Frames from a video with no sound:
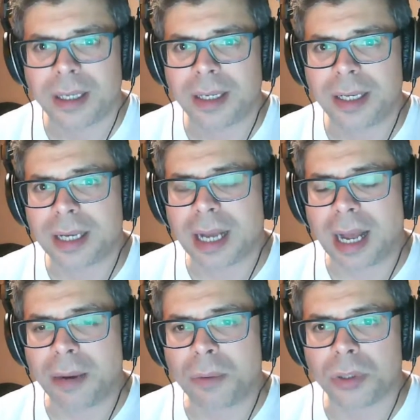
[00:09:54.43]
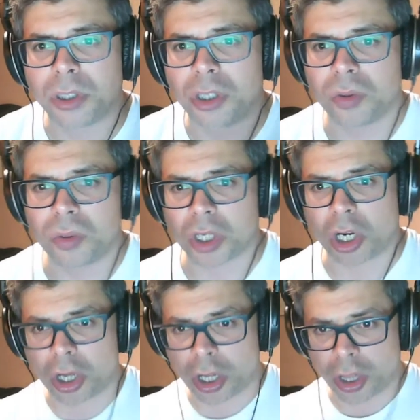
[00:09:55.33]
Like, I will use
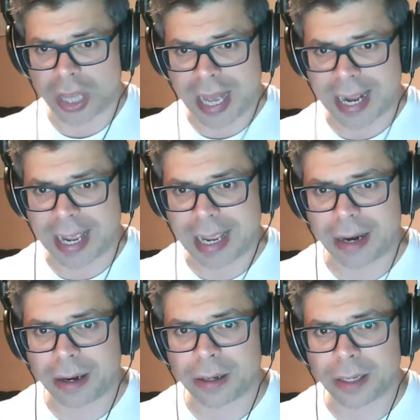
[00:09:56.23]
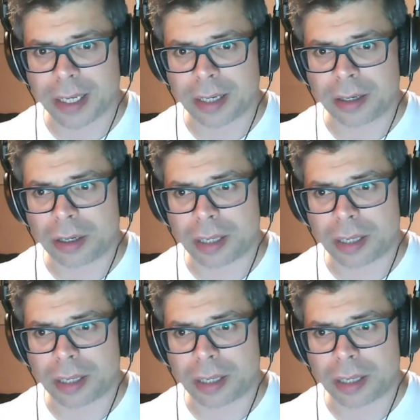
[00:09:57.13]
all that air and